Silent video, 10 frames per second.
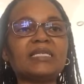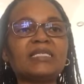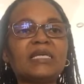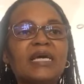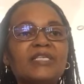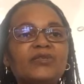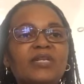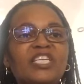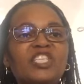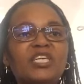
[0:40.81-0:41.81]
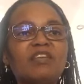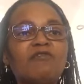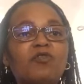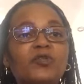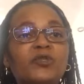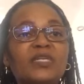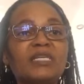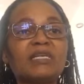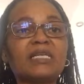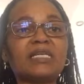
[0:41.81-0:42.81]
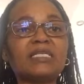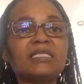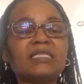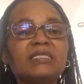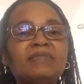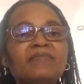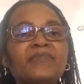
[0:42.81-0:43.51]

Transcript: and isolation have also increased.